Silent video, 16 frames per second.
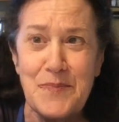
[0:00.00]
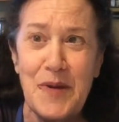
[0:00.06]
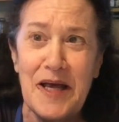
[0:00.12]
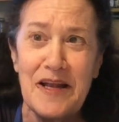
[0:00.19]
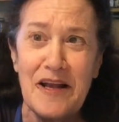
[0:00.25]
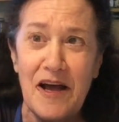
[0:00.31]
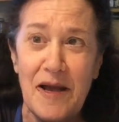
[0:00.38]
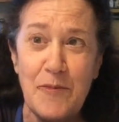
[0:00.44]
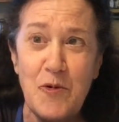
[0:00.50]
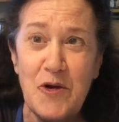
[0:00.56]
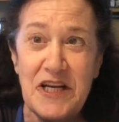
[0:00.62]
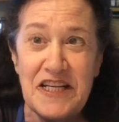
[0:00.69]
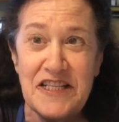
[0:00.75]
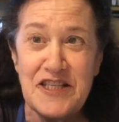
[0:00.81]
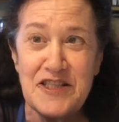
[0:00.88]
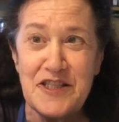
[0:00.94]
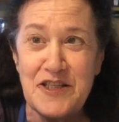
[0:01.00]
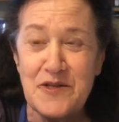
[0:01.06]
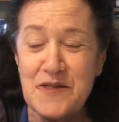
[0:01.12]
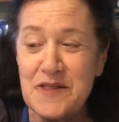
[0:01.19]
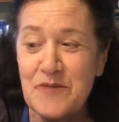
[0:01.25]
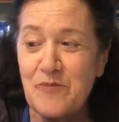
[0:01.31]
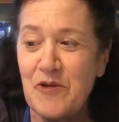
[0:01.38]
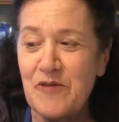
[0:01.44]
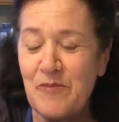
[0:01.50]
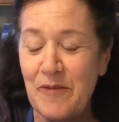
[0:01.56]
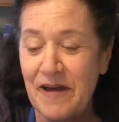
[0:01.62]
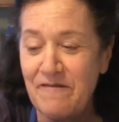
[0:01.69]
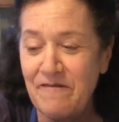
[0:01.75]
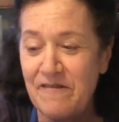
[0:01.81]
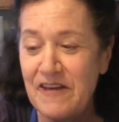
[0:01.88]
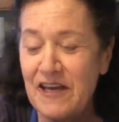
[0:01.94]
but I'm going to just use him with my
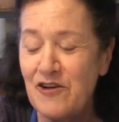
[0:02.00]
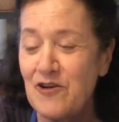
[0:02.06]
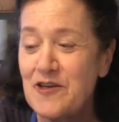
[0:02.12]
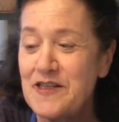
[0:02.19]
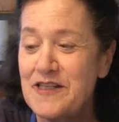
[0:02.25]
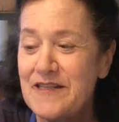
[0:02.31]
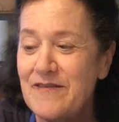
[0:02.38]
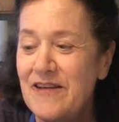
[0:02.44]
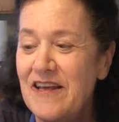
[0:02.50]
fingers.